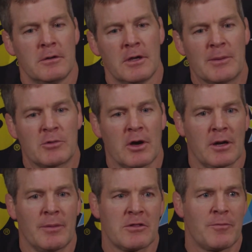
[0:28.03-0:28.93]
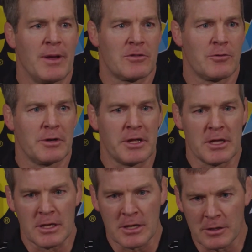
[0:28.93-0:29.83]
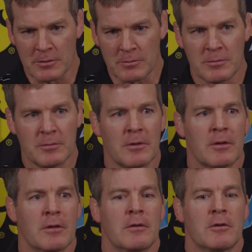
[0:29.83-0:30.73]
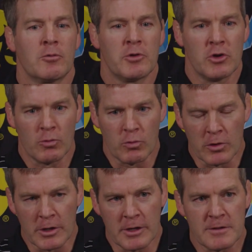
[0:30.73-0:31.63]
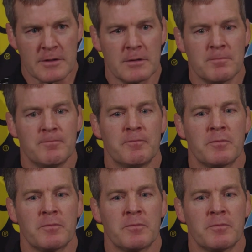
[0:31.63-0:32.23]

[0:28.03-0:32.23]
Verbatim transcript: And I'm talking about Spencer Lee and Real Woods and